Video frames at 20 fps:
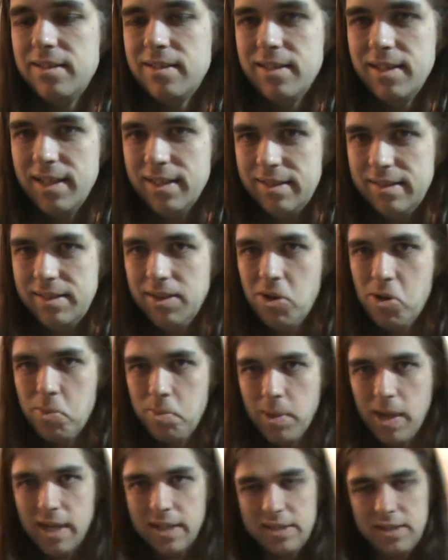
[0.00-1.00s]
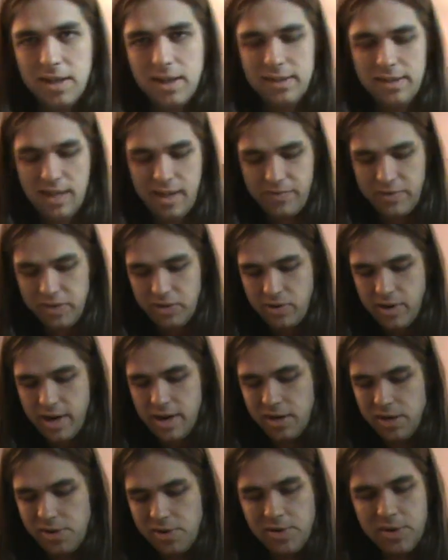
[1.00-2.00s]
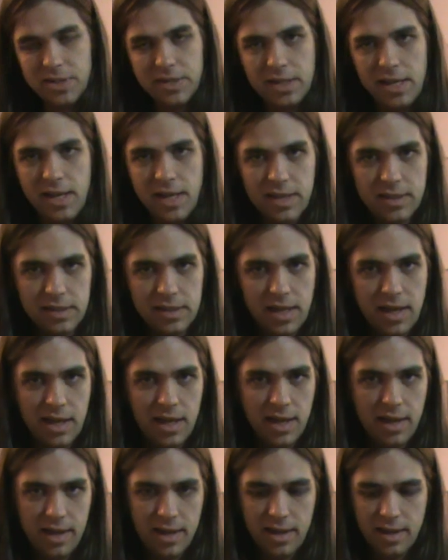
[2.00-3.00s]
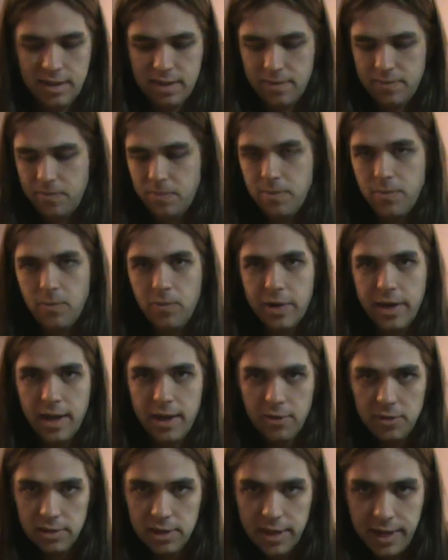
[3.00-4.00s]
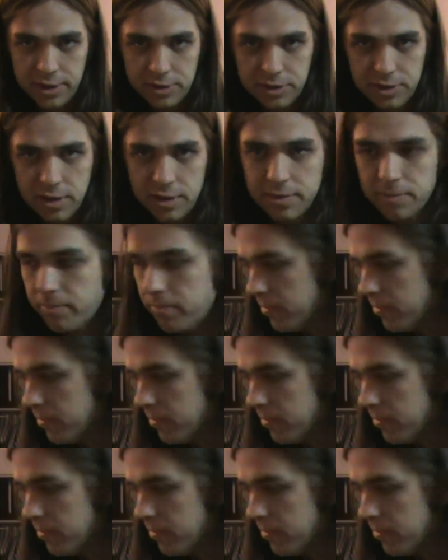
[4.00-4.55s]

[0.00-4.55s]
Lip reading: That's dope. I saw David Crane do his 1 hour lecture